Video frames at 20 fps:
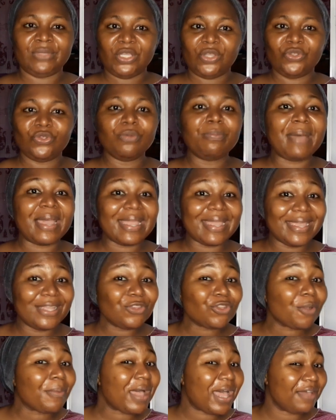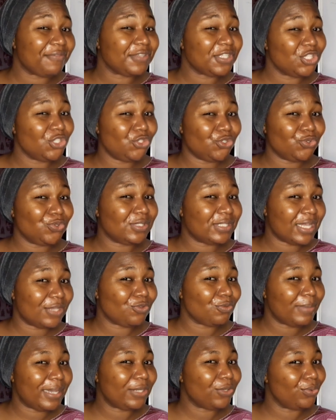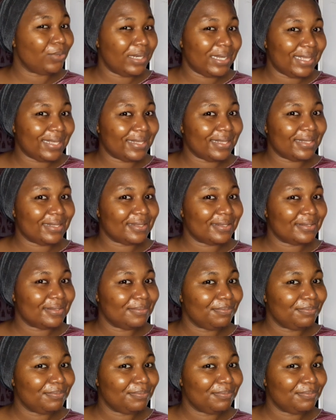you might end up having issues that you might not like,